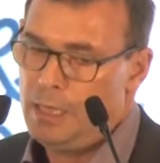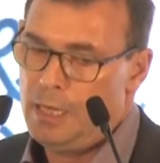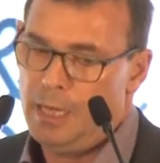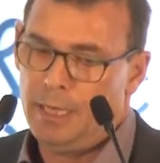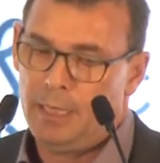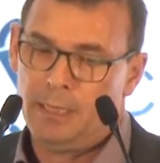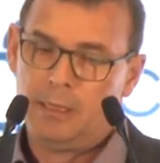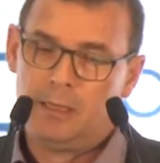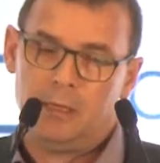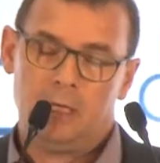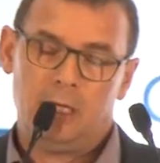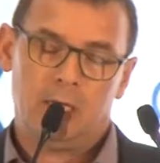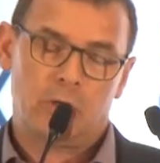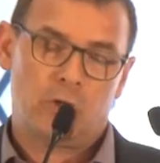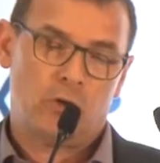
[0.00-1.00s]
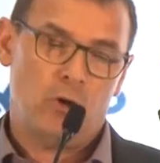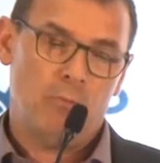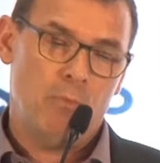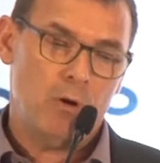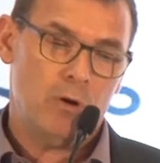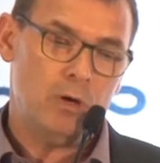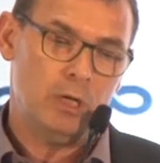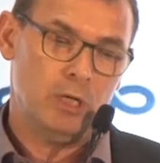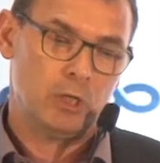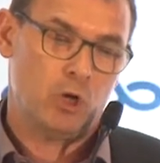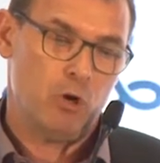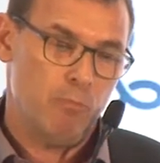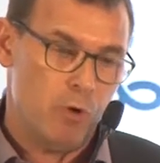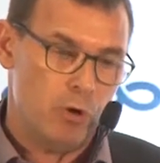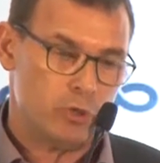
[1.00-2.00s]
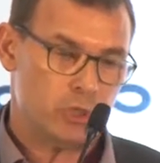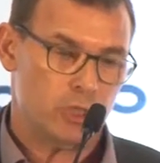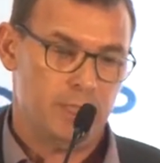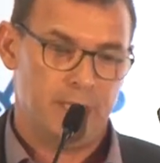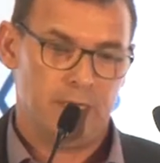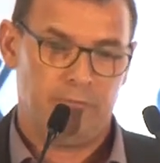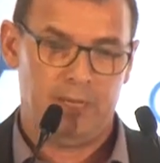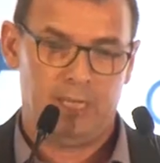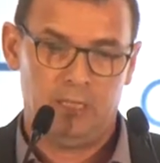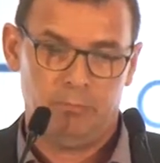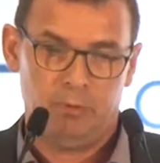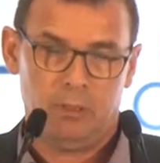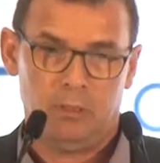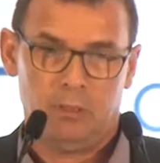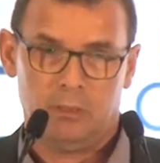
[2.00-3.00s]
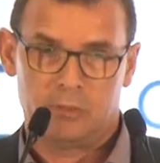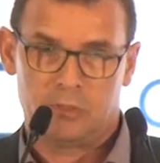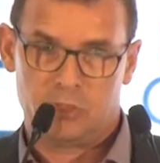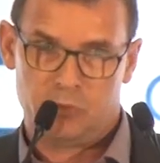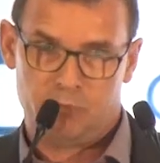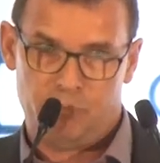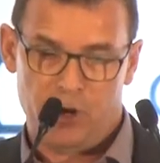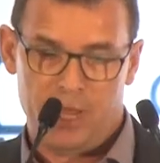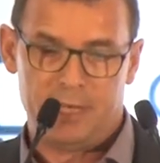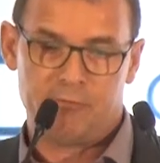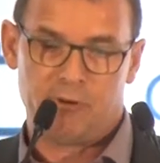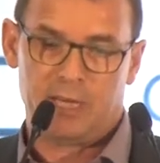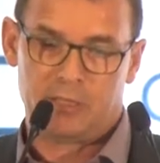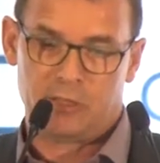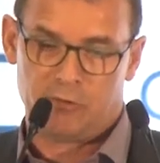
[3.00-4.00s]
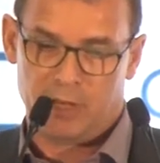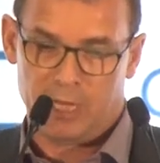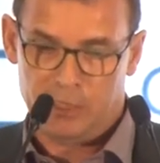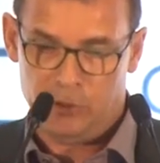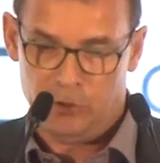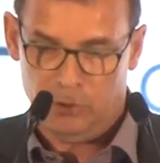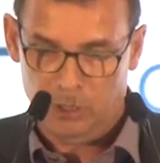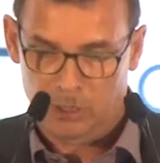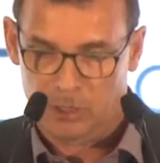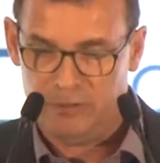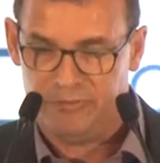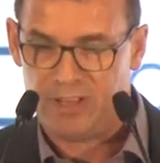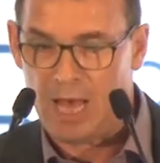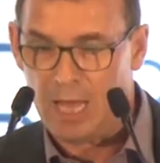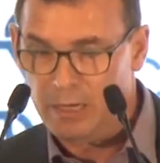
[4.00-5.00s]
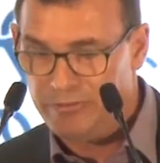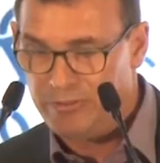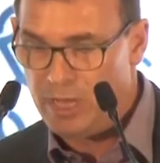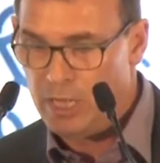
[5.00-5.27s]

a a, a commercially available spray dried granule of alpha